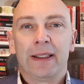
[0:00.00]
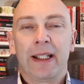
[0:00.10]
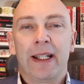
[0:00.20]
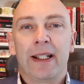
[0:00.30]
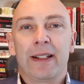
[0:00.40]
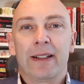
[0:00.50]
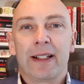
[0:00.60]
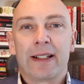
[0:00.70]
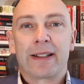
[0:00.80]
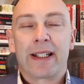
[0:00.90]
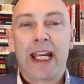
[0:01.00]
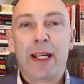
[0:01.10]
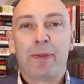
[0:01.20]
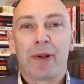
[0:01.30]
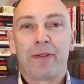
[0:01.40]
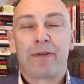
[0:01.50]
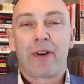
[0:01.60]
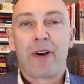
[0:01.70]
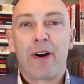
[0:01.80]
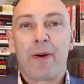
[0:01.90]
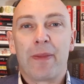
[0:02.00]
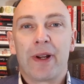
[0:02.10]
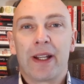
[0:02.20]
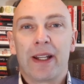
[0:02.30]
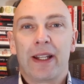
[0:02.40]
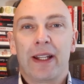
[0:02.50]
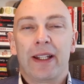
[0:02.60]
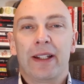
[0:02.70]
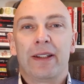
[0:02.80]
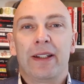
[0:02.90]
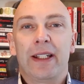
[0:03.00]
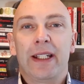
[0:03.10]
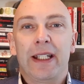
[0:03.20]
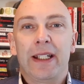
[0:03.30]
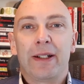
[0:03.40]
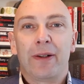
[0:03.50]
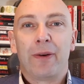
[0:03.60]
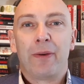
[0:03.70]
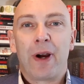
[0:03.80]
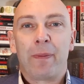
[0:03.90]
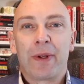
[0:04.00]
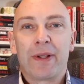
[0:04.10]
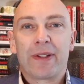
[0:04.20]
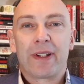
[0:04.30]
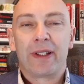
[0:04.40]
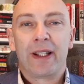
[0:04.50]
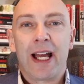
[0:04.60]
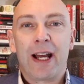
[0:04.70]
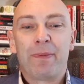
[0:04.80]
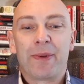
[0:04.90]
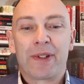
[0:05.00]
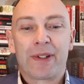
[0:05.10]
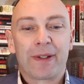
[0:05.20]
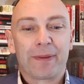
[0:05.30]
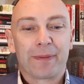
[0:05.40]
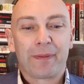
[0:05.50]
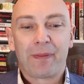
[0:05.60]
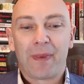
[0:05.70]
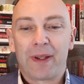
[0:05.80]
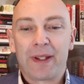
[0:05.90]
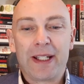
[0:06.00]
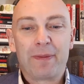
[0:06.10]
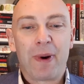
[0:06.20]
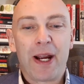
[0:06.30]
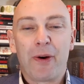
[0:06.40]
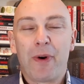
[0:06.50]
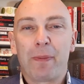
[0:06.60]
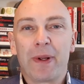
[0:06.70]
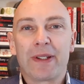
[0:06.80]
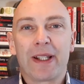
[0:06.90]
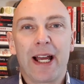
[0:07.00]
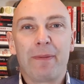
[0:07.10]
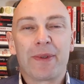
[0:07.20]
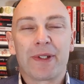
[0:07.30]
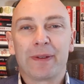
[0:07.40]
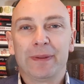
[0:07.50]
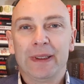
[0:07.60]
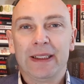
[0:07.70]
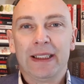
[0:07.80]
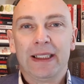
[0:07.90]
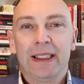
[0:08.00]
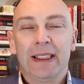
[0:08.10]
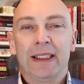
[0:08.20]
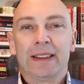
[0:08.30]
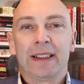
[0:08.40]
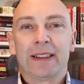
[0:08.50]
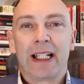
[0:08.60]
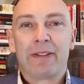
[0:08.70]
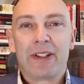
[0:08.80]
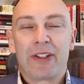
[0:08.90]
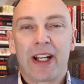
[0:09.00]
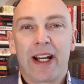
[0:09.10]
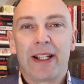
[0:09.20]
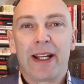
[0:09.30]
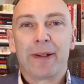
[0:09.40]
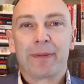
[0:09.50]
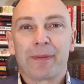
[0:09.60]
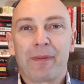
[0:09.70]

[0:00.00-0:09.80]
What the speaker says: Did it escape from the weapons labs, these bioweapons labs that they have in China?